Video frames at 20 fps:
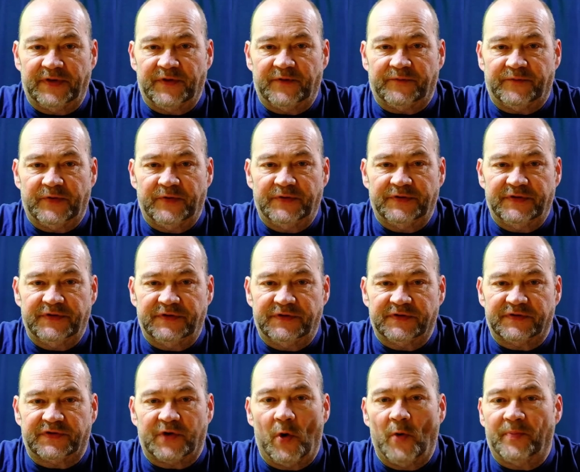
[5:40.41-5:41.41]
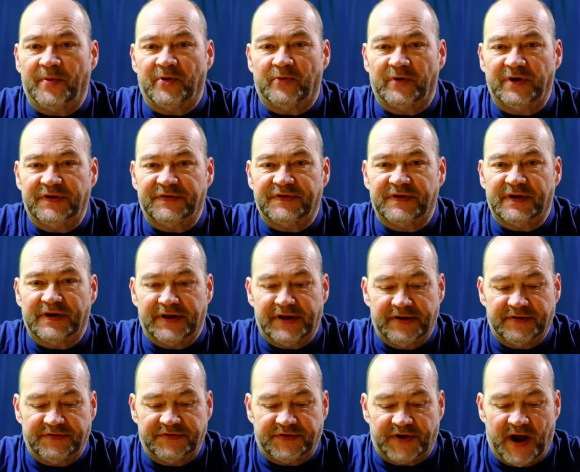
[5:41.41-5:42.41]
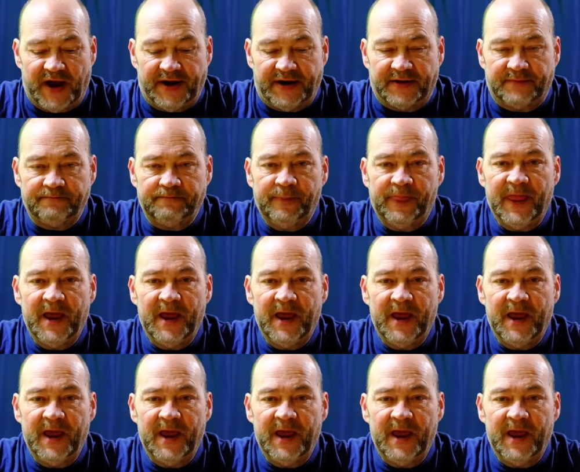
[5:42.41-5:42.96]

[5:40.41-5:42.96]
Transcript: that Fuji just opened recently in China.